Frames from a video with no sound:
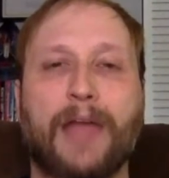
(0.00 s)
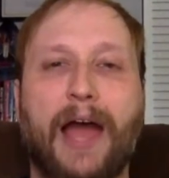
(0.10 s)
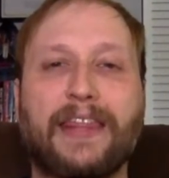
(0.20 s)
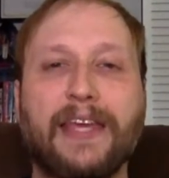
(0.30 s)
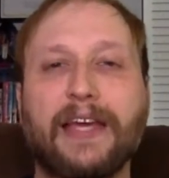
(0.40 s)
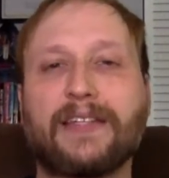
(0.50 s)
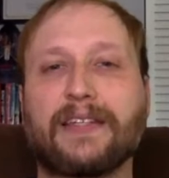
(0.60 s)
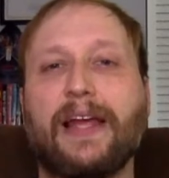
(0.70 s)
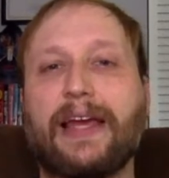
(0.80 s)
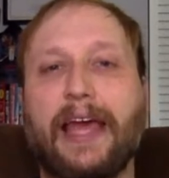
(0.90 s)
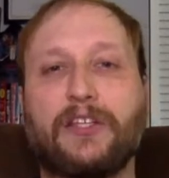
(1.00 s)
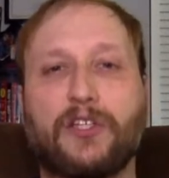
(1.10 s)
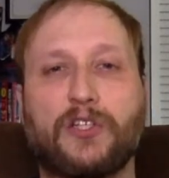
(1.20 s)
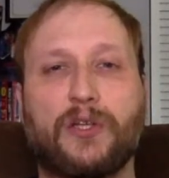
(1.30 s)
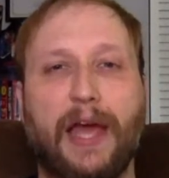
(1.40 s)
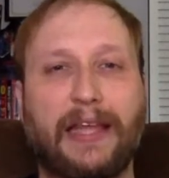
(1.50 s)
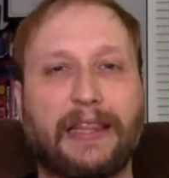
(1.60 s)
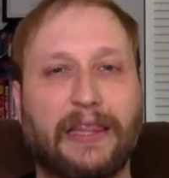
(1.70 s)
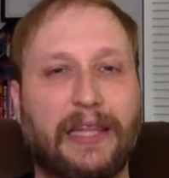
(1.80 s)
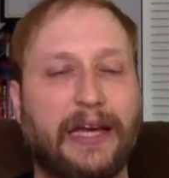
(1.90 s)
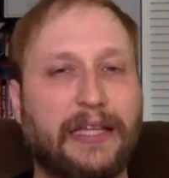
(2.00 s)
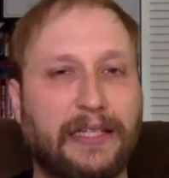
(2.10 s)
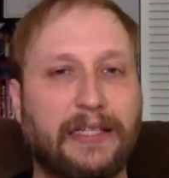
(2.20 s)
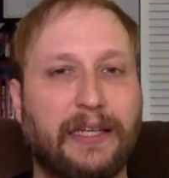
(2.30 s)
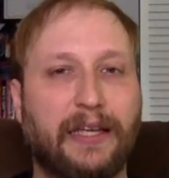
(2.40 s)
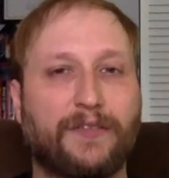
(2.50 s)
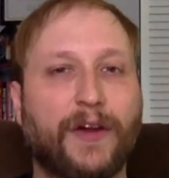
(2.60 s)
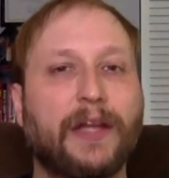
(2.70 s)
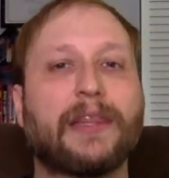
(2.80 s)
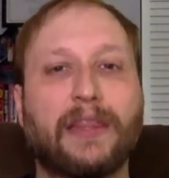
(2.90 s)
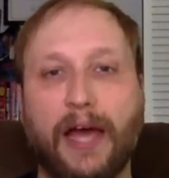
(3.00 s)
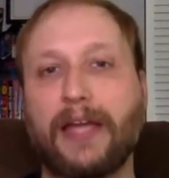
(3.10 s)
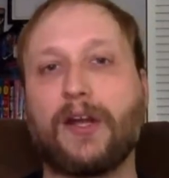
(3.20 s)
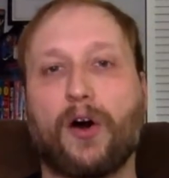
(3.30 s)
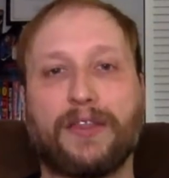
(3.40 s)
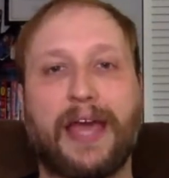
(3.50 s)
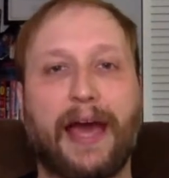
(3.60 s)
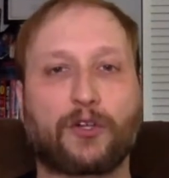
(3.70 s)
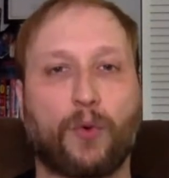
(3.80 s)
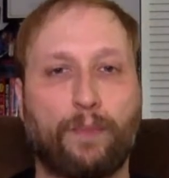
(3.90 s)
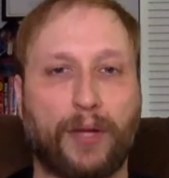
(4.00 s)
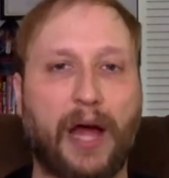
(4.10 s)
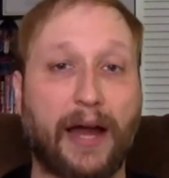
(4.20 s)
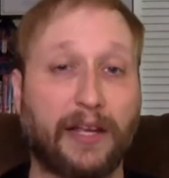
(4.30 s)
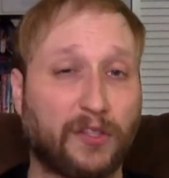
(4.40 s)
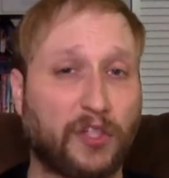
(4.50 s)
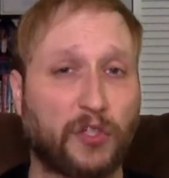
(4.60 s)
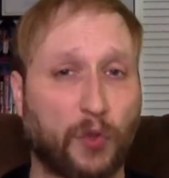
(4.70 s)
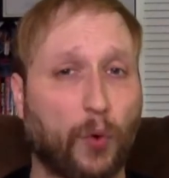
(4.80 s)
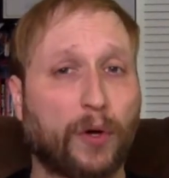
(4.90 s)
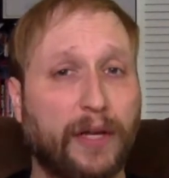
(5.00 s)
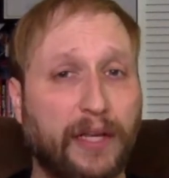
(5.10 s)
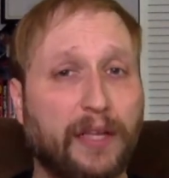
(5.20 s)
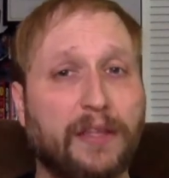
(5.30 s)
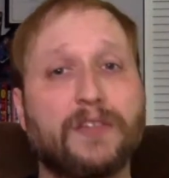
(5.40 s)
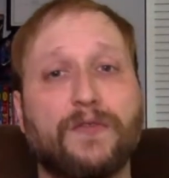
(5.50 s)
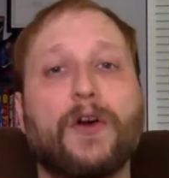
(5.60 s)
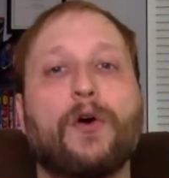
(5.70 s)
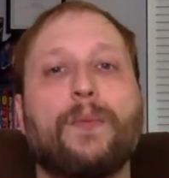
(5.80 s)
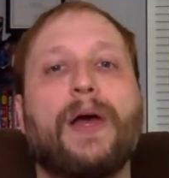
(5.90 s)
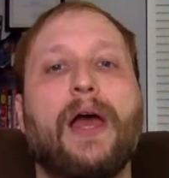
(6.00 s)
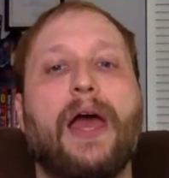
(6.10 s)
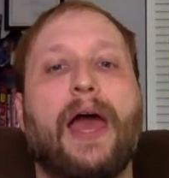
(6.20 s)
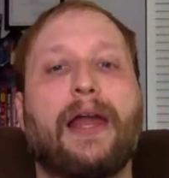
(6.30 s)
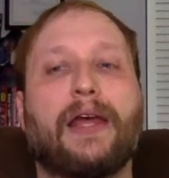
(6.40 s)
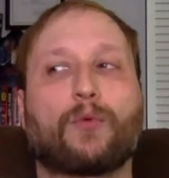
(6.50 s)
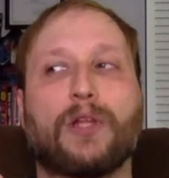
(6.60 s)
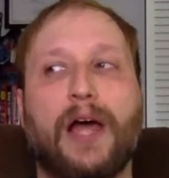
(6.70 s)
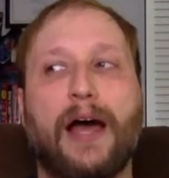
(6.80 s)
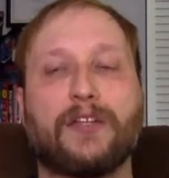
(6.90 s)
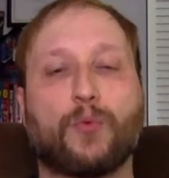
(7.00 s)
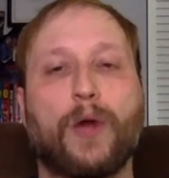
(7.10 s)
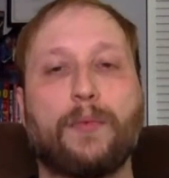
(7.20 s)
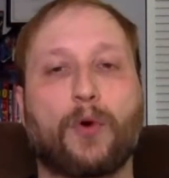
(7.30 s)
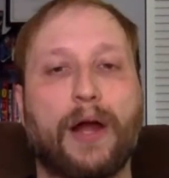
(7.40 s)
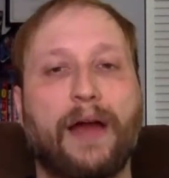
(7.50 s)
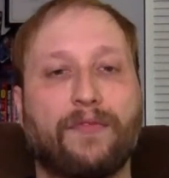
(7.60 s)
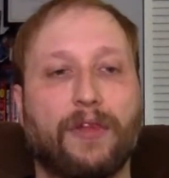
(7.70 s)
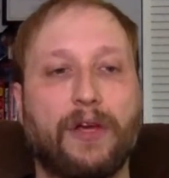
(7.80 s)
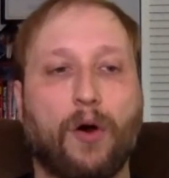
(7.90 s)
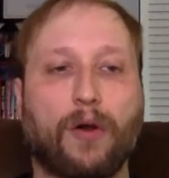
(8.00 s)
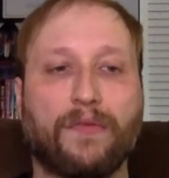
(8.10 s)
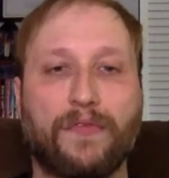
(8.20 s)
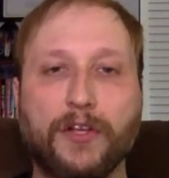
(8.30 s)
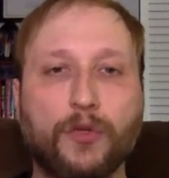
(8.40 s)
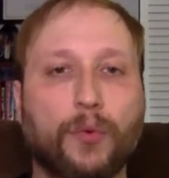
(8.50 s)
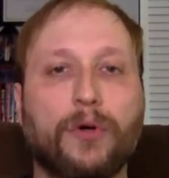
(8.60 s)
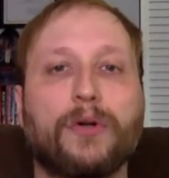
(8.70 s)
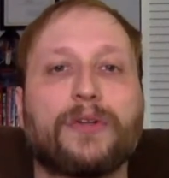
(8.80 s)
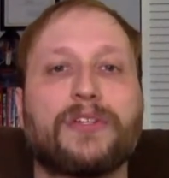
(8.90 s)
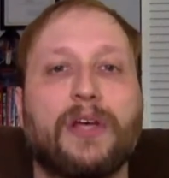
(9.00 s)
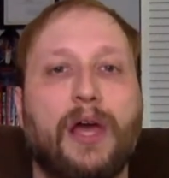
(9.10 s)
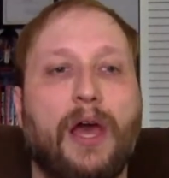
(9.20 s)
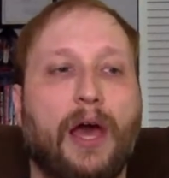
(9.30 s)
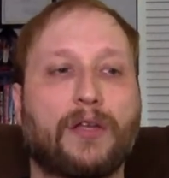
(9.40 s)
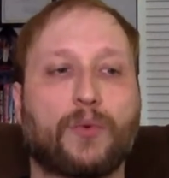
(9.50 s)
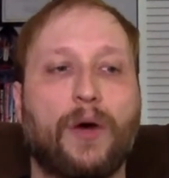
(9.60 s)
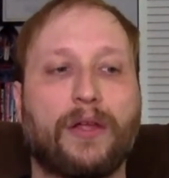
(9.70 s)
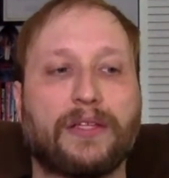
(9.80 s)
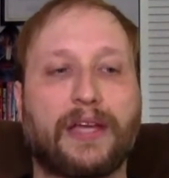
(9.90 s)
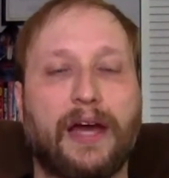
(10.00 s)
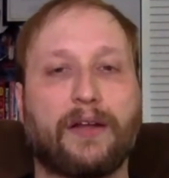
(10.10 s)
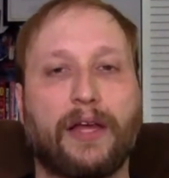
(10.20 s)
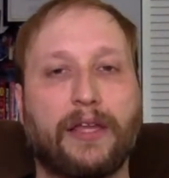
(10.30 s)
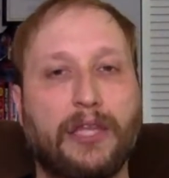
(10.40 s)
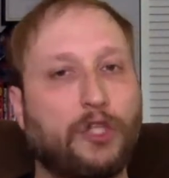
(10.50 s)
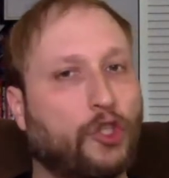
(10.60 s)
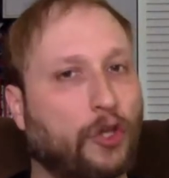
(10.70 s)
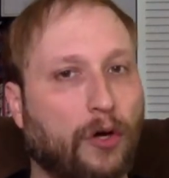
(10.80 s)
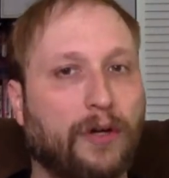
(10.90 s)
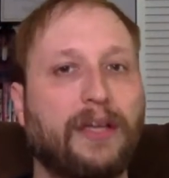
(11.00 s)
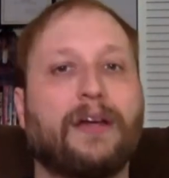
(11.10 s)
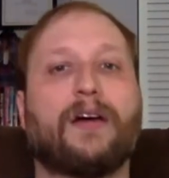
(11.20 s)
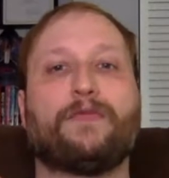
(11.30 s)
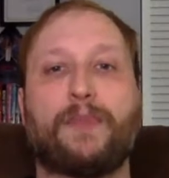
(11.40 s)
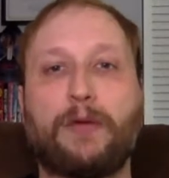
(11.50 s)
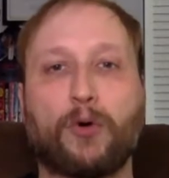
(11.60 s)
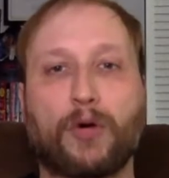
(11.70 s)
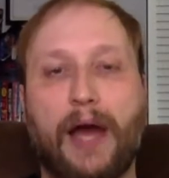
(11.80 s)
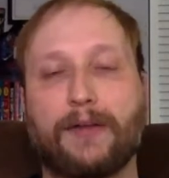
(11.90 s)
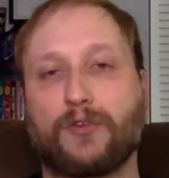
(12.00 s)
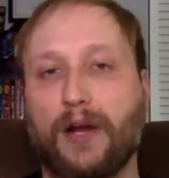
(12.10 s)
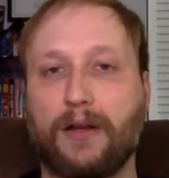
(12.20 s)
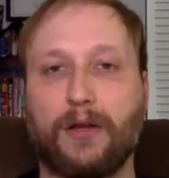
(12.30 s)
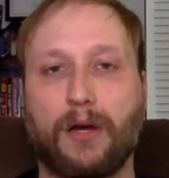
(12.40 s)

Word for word: I think it's like a, a light, it's very light on the actual plot and story in this film, and it relies way more heavily on visuals as well as kind of like the journey of people kind trying